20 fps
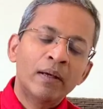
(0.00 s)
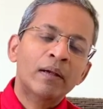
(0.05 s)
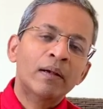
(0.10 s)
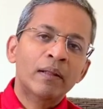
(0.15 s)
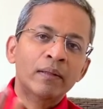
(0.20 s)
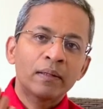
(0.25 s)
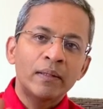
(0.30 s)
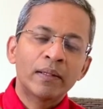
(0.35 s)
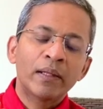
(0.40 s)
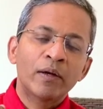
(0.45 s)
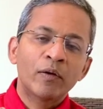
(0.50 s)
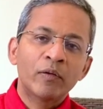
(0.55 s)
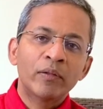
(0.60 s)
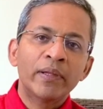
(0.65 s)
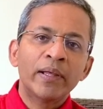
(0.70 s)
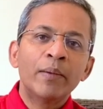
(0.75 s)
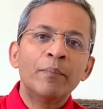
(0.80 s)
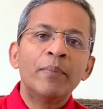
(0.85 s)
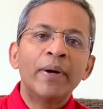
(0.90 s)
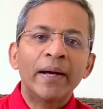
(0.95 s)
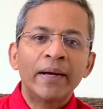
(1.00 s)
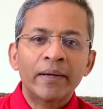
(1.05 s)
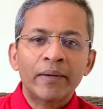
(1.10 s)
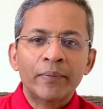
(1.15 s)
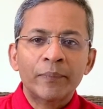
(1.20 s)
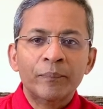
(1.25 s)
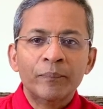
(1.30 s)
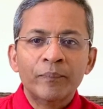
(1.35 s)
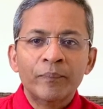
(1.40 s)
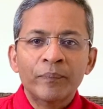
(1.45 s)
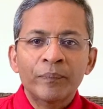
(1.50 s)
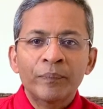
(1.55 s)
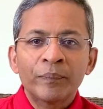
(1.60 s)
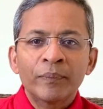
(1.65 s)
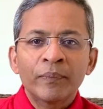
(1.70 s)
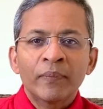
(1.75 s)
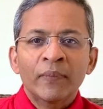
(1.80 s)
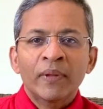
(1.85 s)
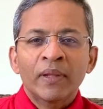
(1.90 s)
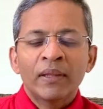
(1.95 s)
rather than on their back.
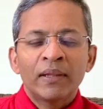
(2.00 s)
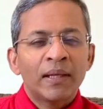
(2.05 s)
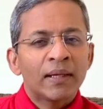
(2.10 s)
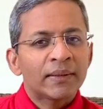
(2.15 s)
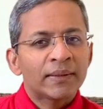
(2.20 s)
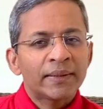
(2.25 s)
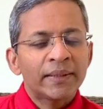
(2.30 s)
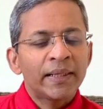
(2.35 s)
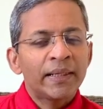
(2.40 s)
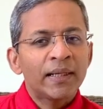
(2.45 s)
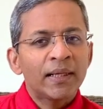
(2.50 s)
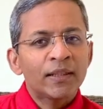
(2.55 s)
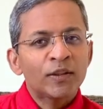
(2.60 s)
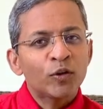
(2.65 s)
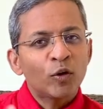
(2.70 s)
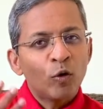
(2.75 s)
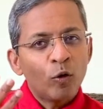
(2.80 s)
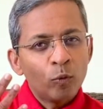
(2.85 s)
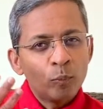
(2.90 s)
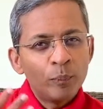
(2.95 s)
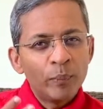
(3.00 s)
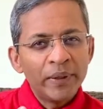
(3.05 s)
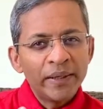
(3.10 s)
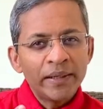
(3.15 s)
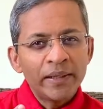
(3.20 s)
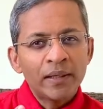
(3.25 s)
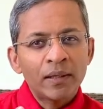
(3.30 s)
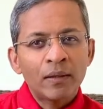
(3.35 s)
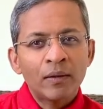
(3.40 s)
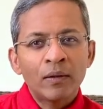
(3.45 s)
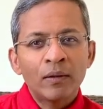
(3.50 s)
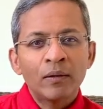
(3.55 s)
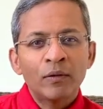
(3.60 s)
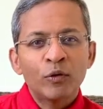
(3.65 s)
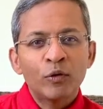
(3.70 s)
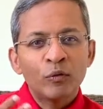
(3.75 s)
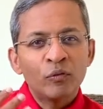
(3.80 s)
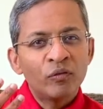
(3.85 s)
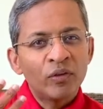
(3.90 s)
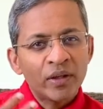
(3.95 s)
They are seen as oblique
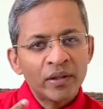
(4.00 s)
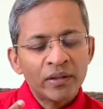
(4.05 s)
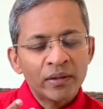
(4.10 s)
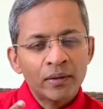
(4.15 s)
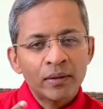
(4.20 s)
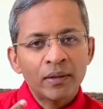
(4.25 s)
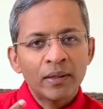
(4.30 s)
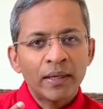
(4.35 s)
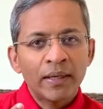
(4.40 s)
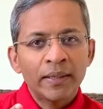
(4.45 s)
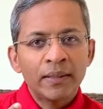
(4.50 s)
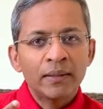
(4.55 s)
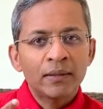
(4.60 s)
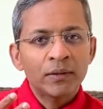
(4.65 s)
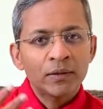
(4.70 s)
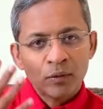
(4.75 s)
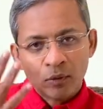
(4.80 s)
to vertical lines